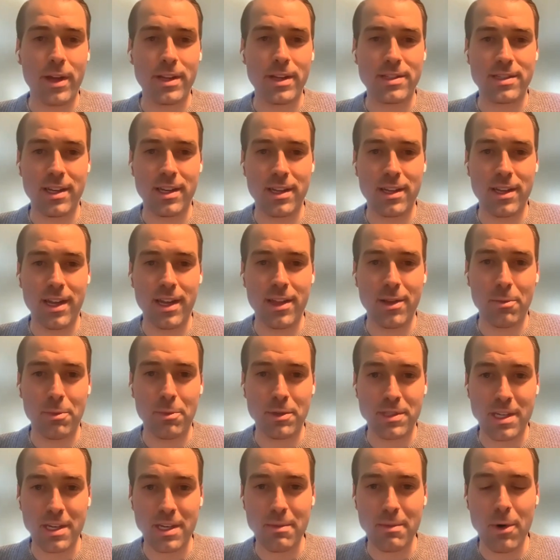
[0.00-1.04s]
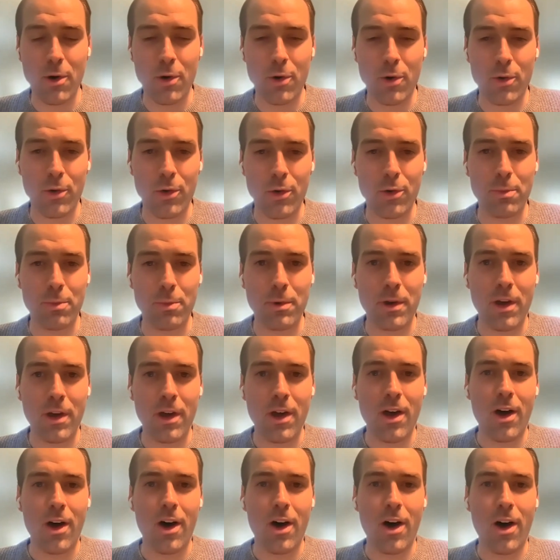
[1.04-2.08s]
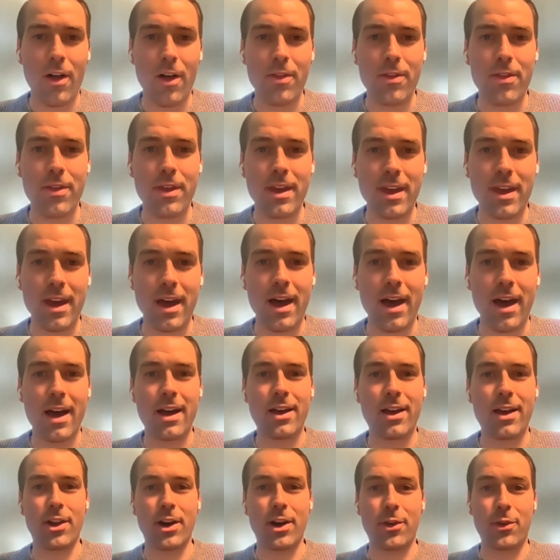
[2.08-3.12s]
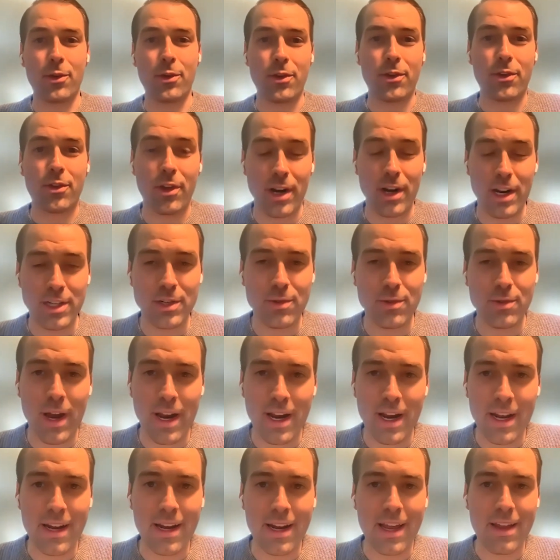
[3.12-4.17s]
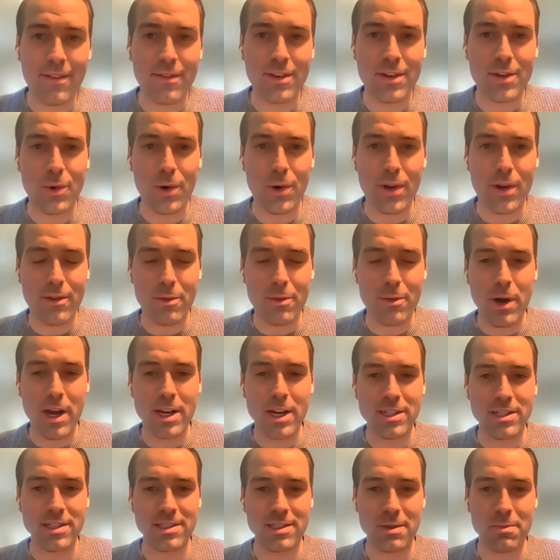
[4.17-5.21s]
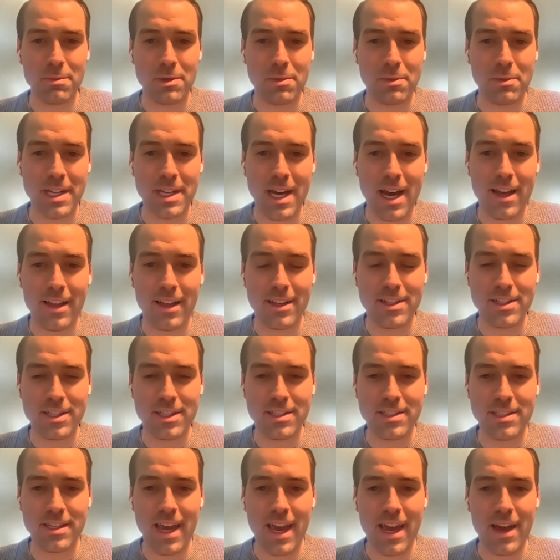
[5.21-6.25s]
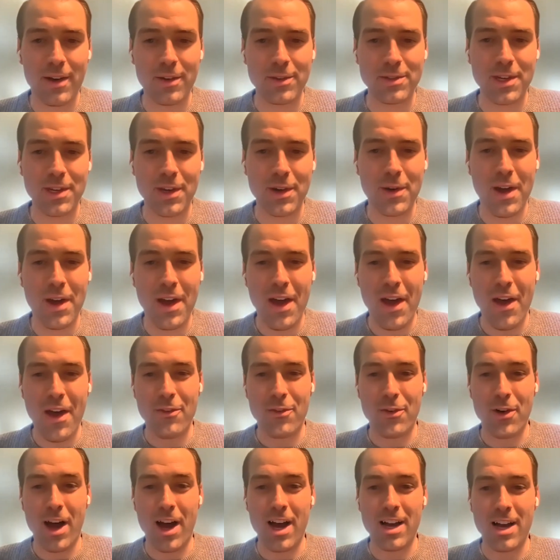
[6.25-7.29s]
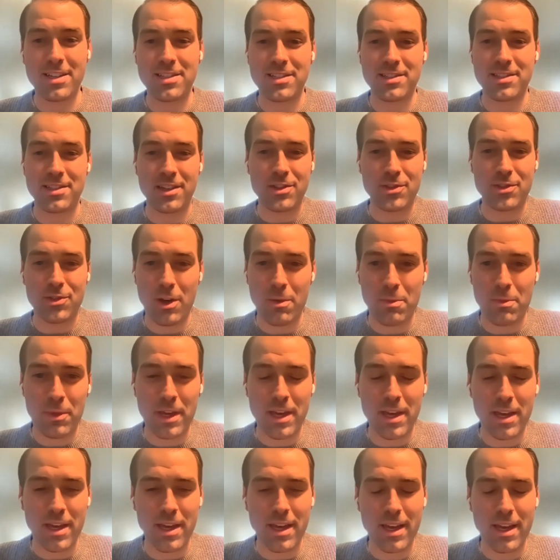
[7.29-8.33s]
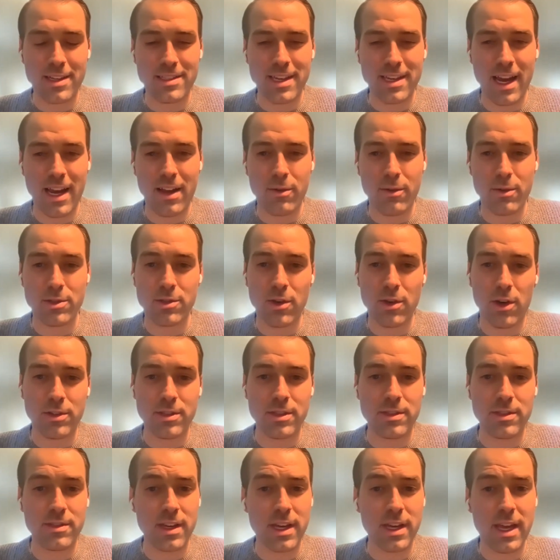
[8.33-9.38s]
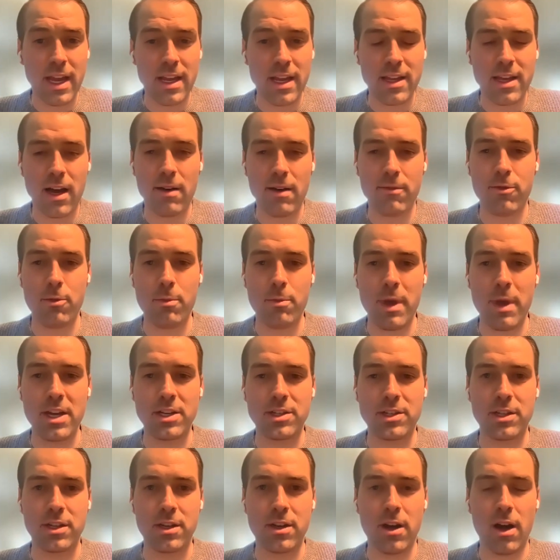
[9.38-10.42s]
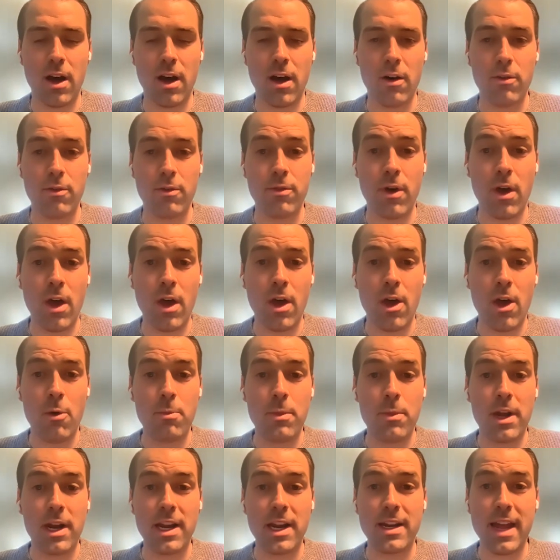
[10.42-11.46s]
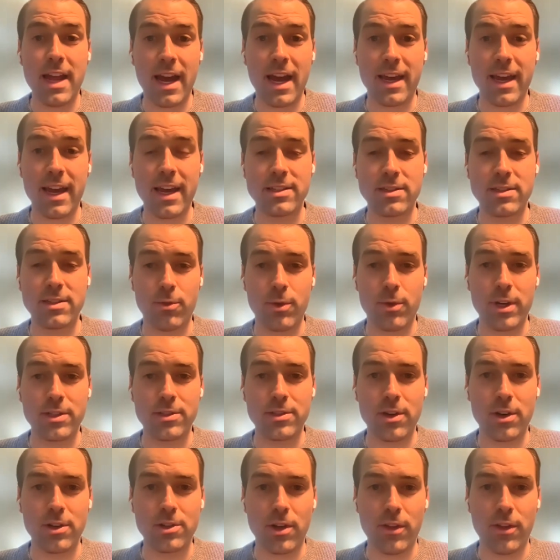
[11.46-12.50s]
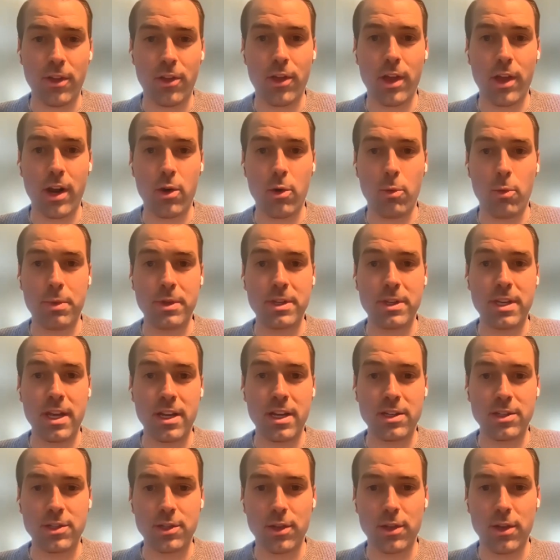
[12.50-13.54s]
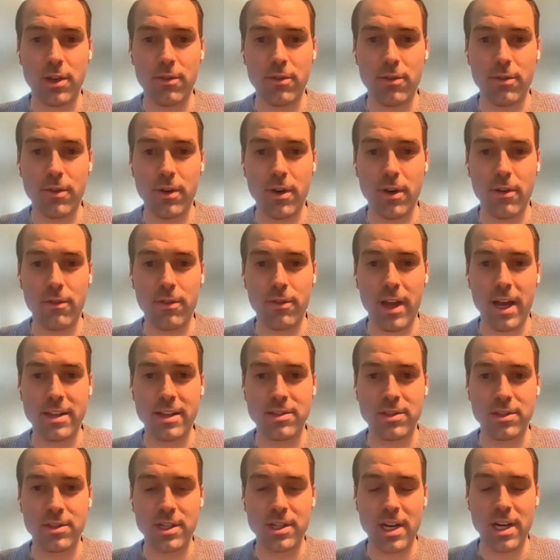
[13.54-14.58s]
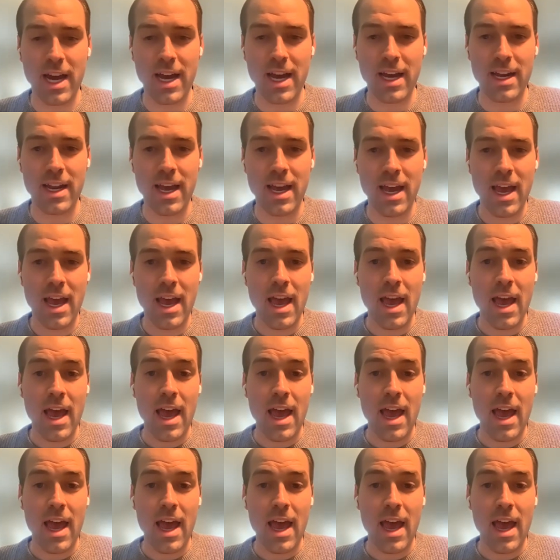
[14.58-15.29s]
points in the placebo group on the clinician-rated inventory of depression symptomatology scale. So for us, it's extremely exciting results. It's again confirmation of many decades of research on the clinical potential of lysergide.